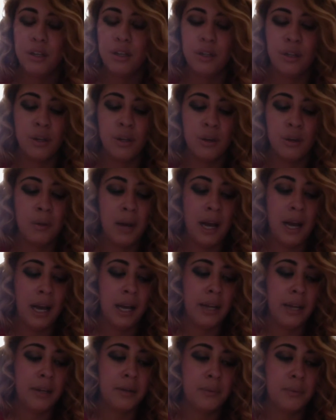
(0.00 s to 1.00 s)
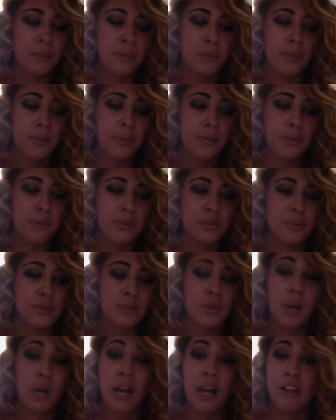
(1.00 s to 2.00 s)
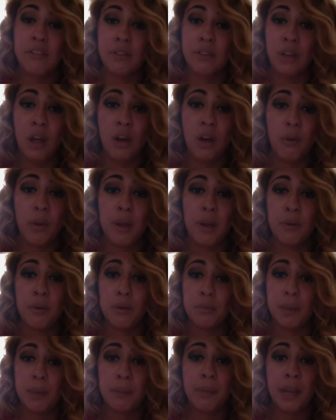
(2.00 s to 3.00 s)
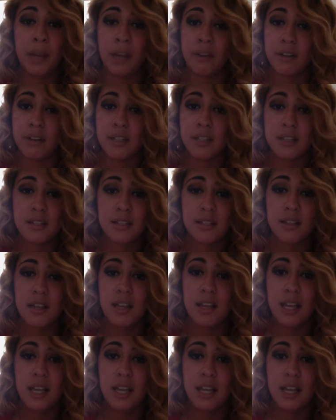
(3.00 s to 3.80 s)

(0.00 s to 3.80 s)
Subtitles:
You know, I still have a long way with my parents.